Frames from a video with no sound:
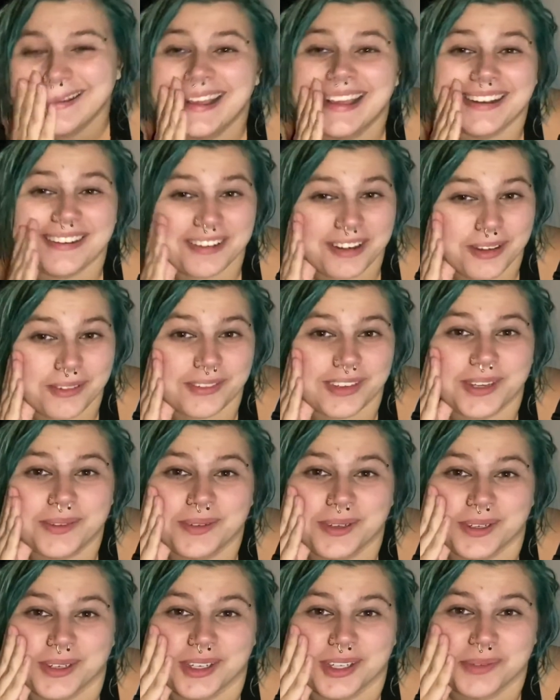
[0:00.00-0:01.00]
don't know if
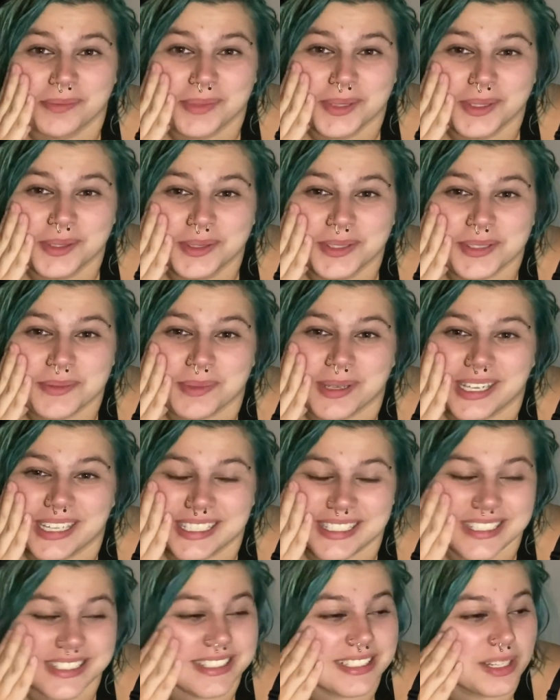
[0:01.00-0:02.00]
anyone heard Moose, but he
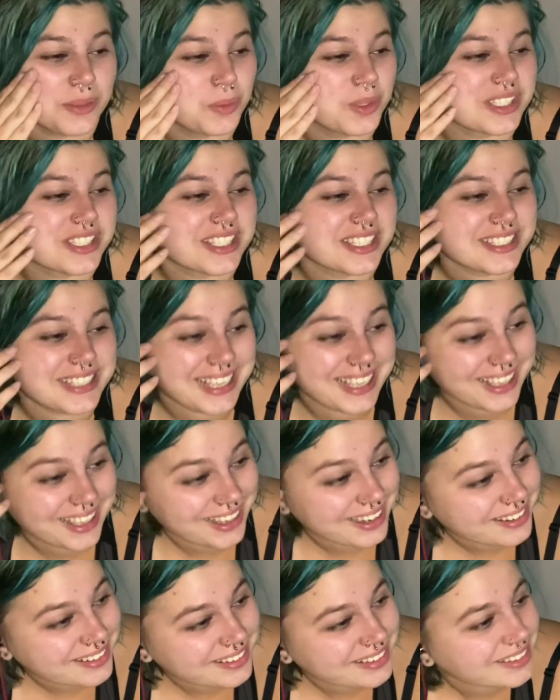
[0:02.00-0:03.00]
just said, "What's a dad?"